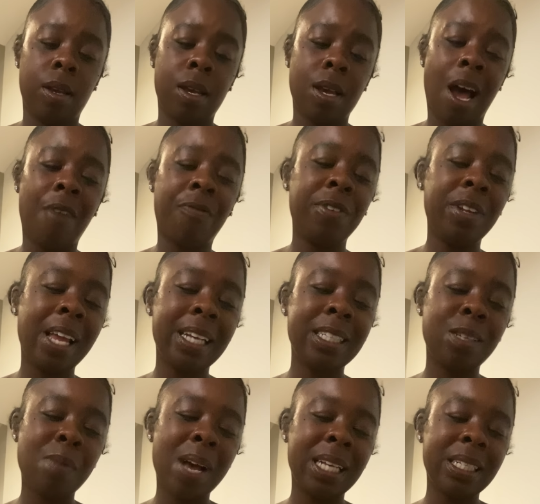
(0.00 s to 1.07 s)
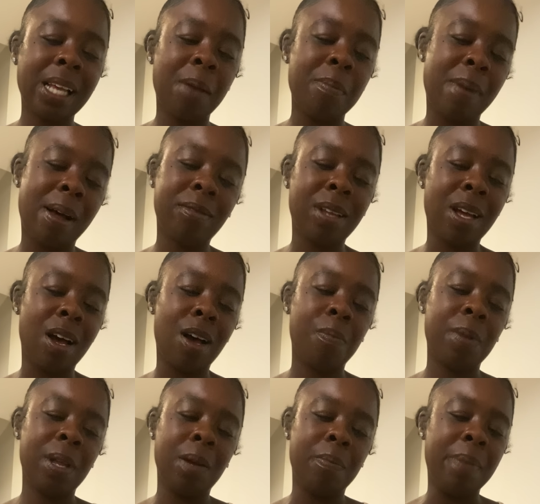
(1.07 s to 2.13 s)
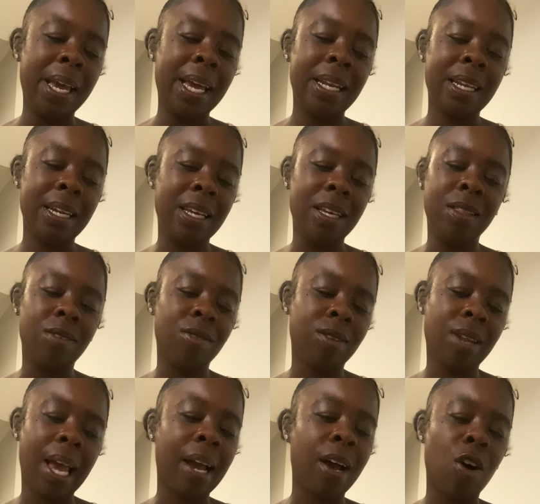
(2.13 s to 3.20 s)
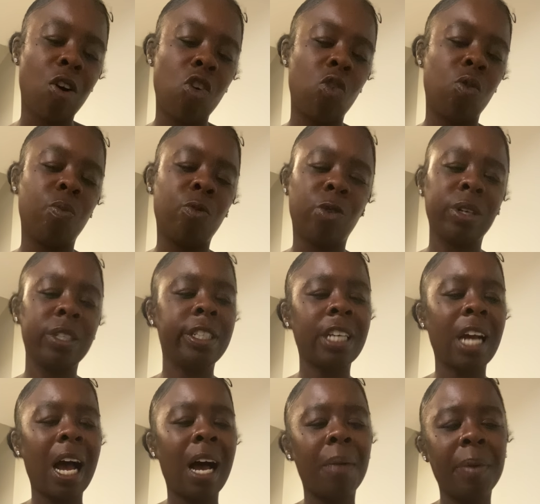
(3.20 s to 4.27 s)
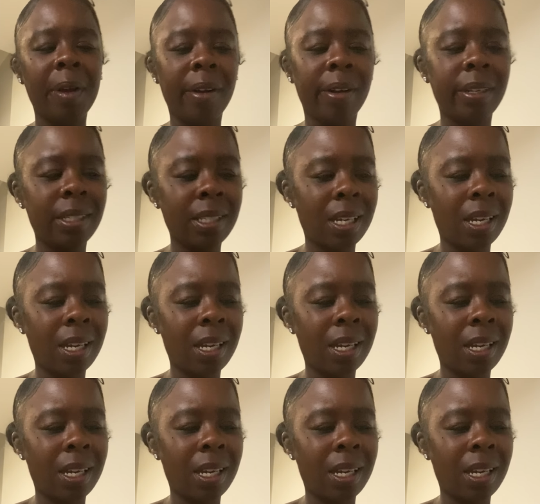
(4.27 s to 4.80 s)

I feel like somebody's like about to up and abandon either like a home or a job here is